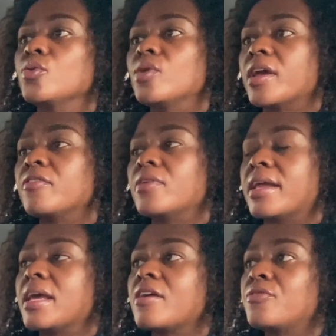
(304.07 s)
At
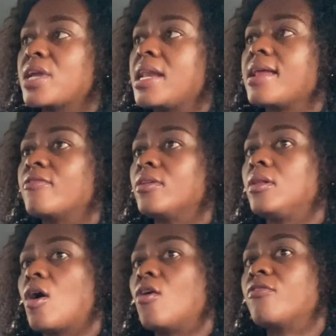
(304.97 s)
every level
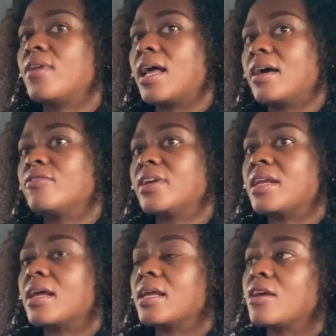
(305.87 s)
of life and
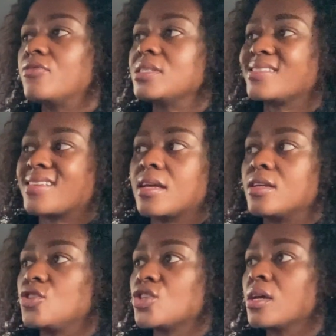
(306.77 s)
at every
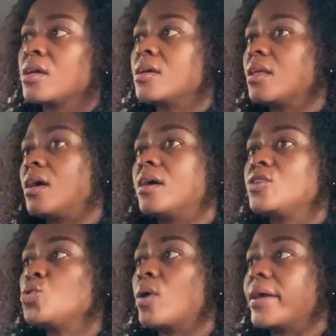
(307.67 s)
stage
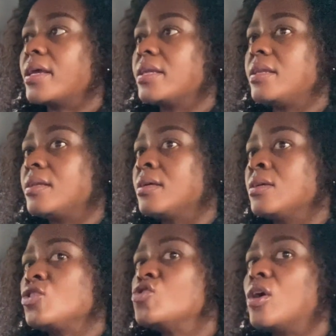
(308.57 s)
you are in,
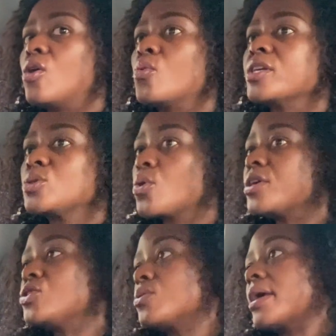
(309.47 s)
you're always going
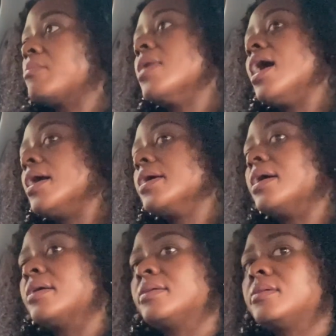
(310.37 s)
to aim
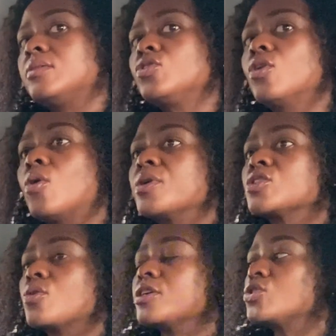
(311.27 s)
higher. You're always
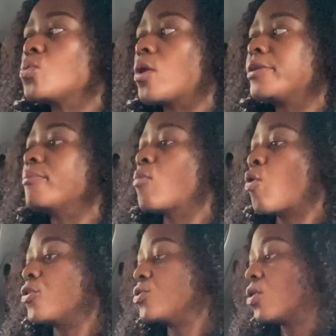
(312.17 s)
going to want
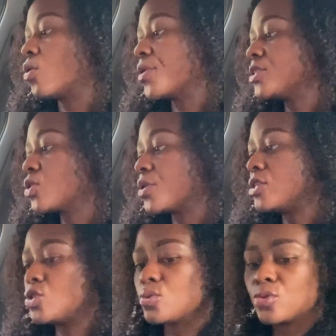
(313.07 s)
more. You're always going
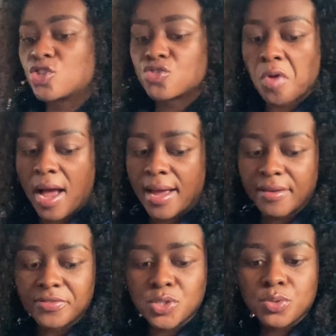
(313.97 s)
to
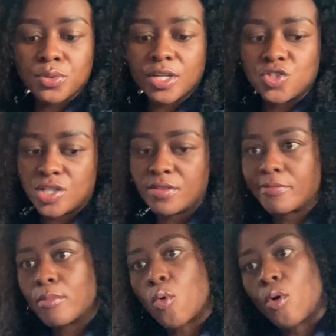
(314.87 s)
strive to achieve
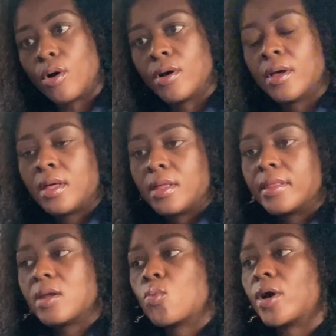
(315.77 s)
more
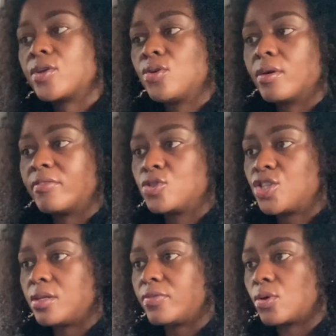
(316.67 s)
than what you have
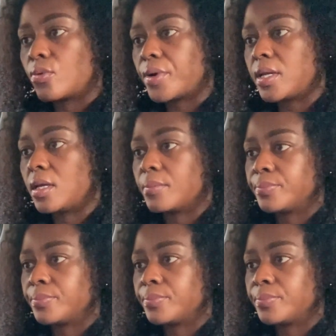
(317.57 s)
achieved already.